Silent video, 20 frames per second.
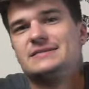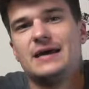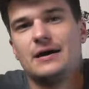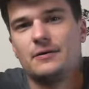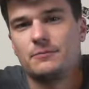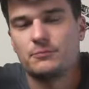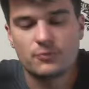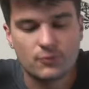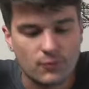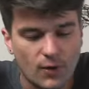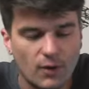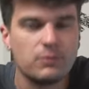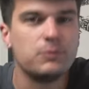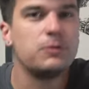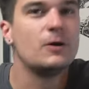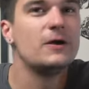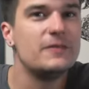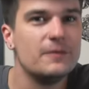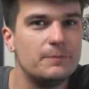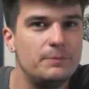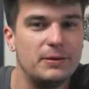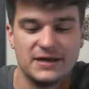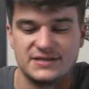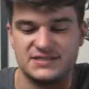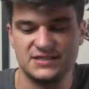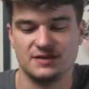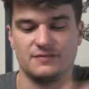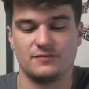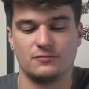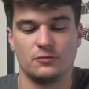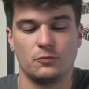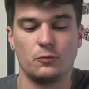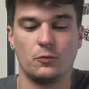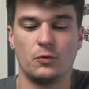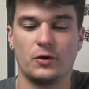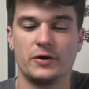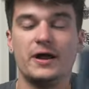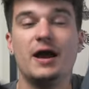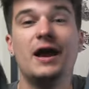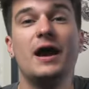down probably the best I've ever
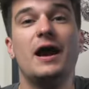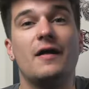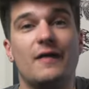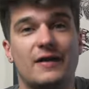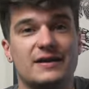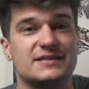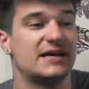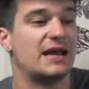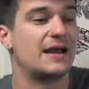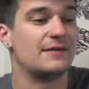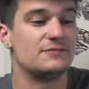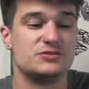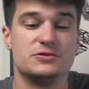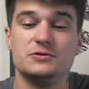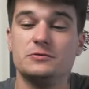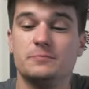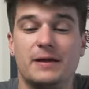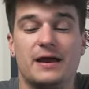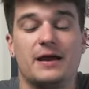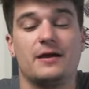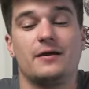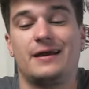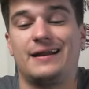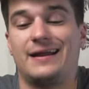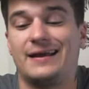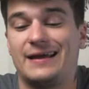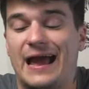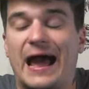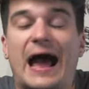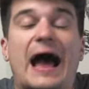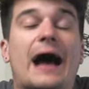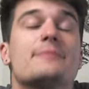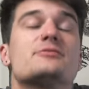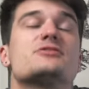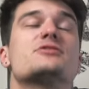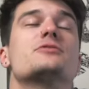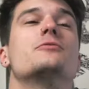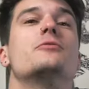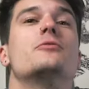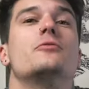worn. Like I said, I have 2 pair and I
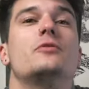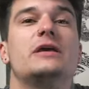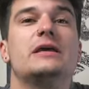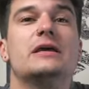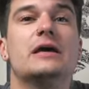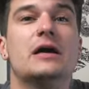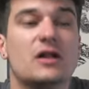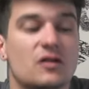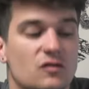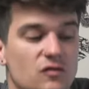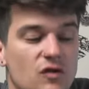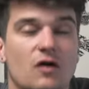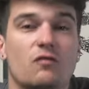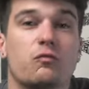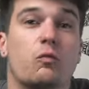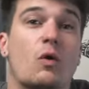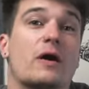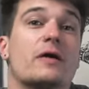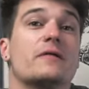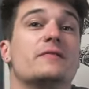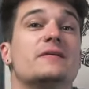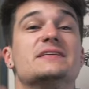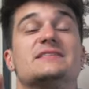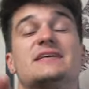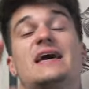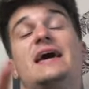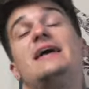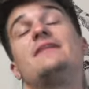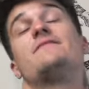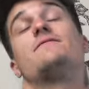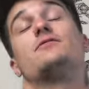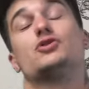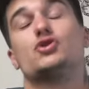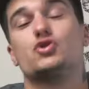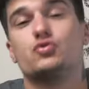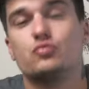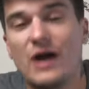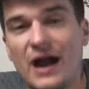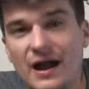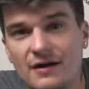absolutely love wearing these. And for
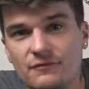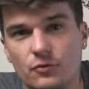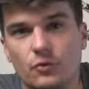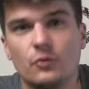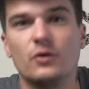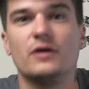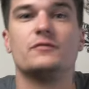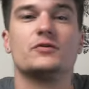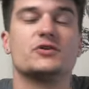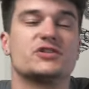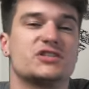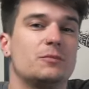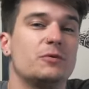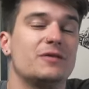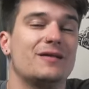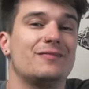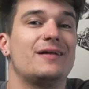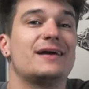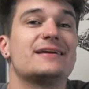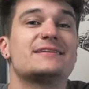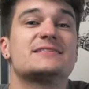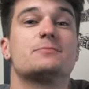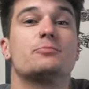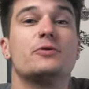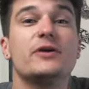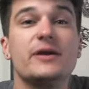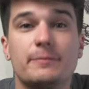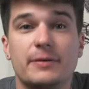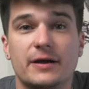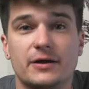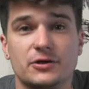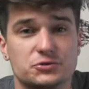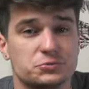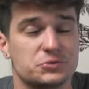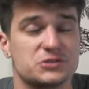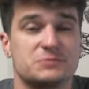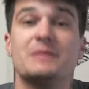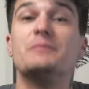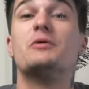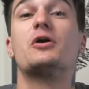travel, if you're someone that likes to bring a pair of
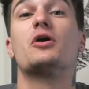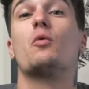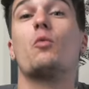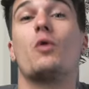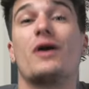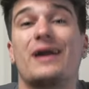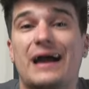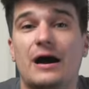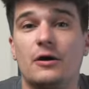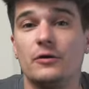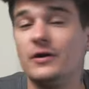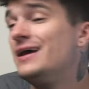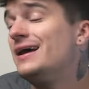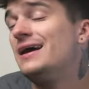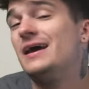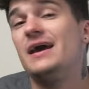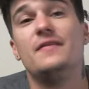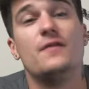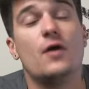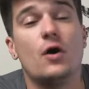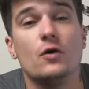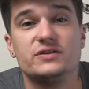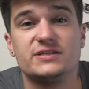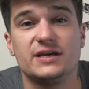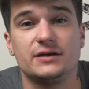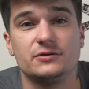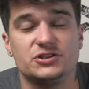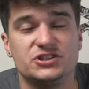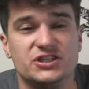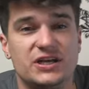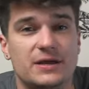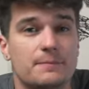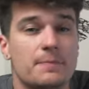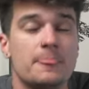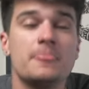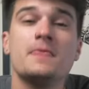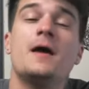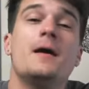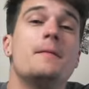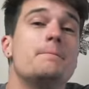shorts, maybe you're gonna work out in the hotel gym,
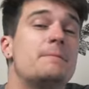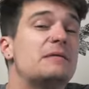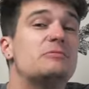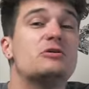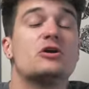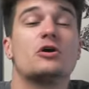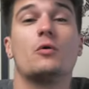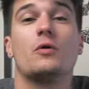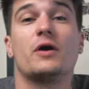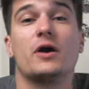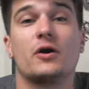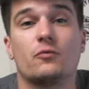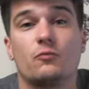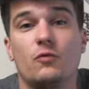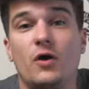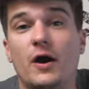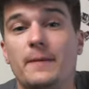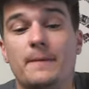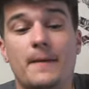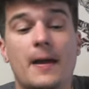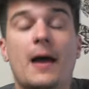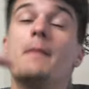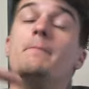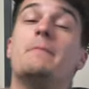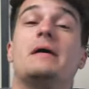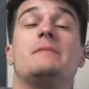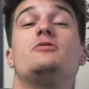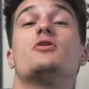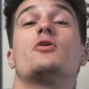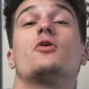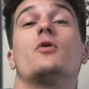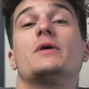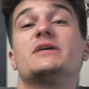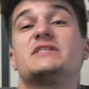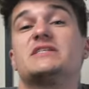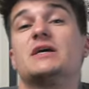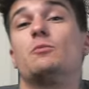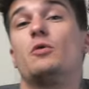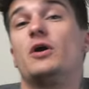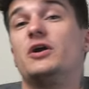maybe you're going on a run, maybe you're going
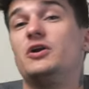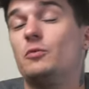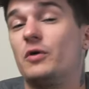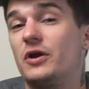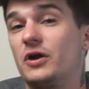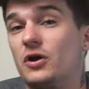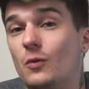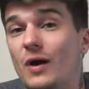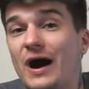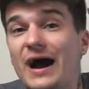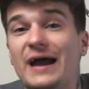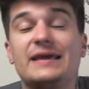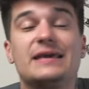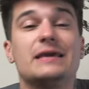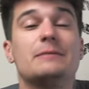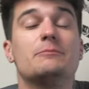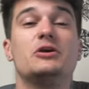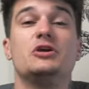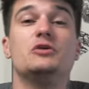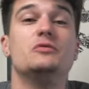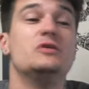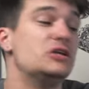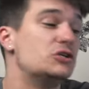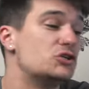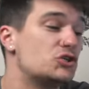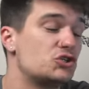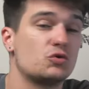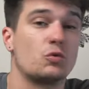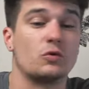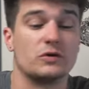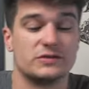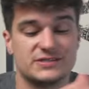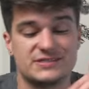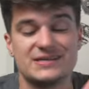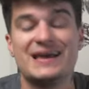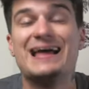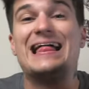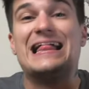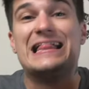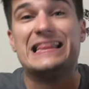somewhere and you wanna go hiking but you need shorts,
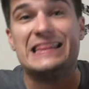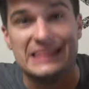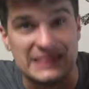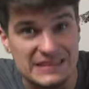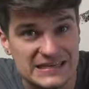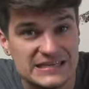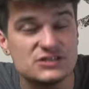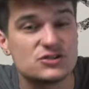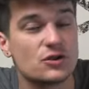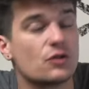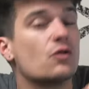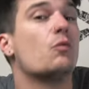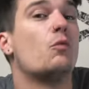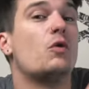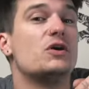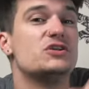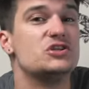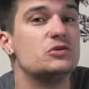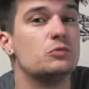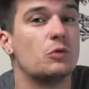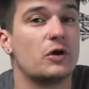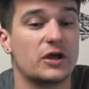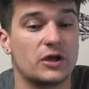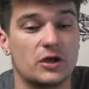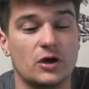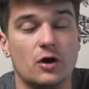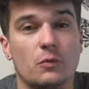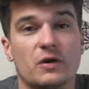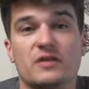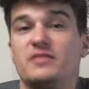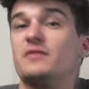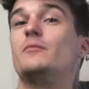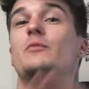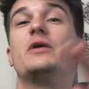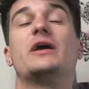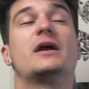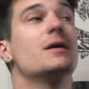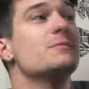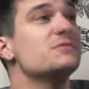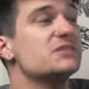these are the ones you'd wanna go with. When
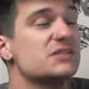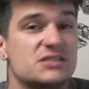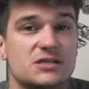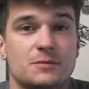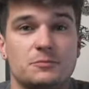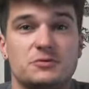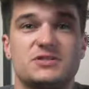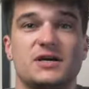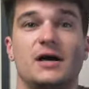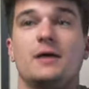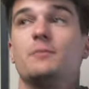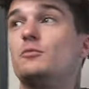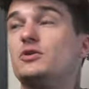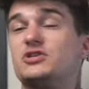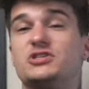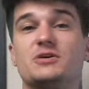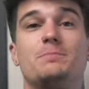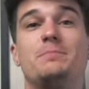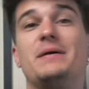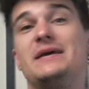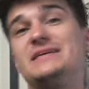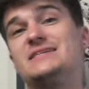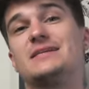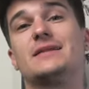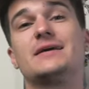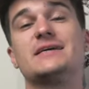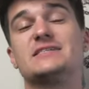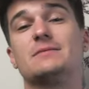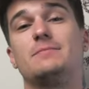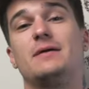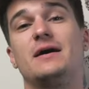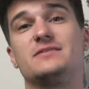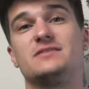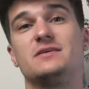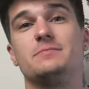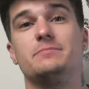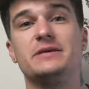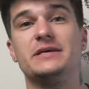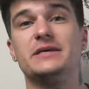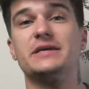it comes to summertime, which it basically is about to
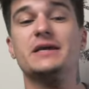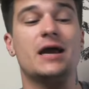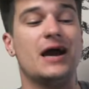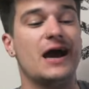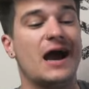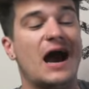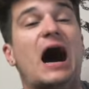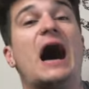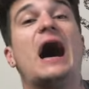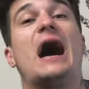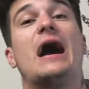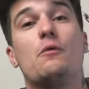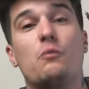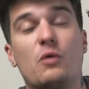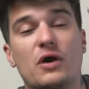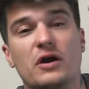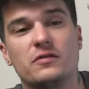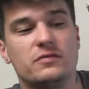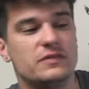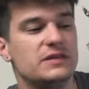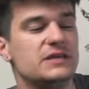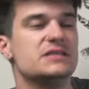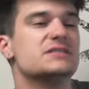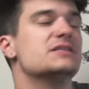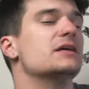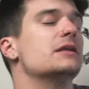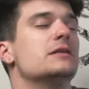be, I wear these